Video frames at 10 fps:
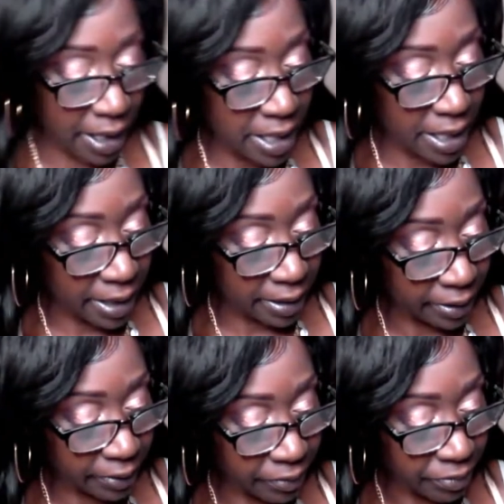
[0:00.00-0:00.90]
oh my
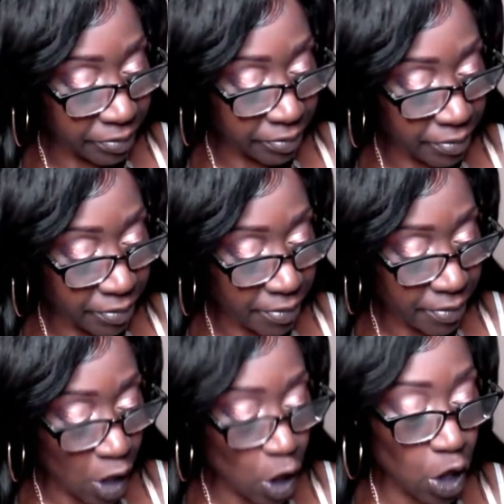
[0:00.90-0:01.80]
goodness,
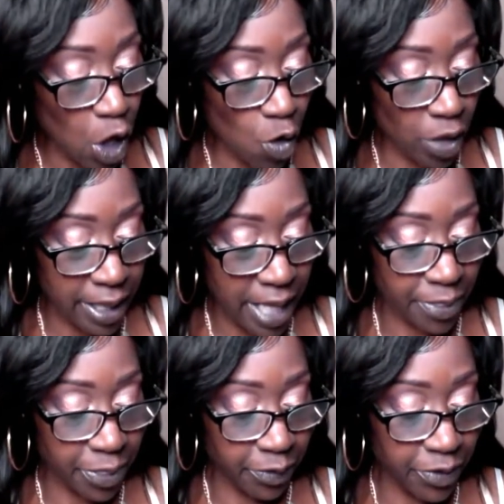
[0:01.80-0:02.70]

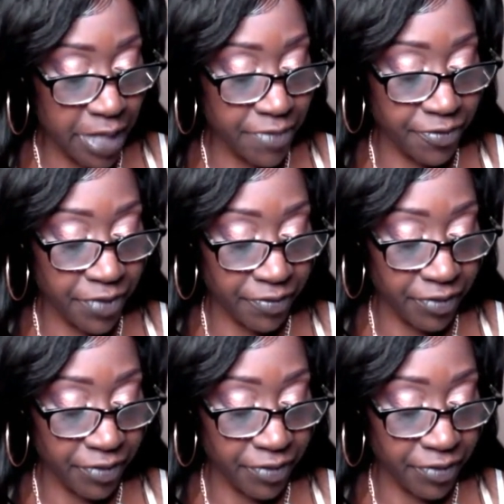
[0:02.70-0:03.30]
Coconut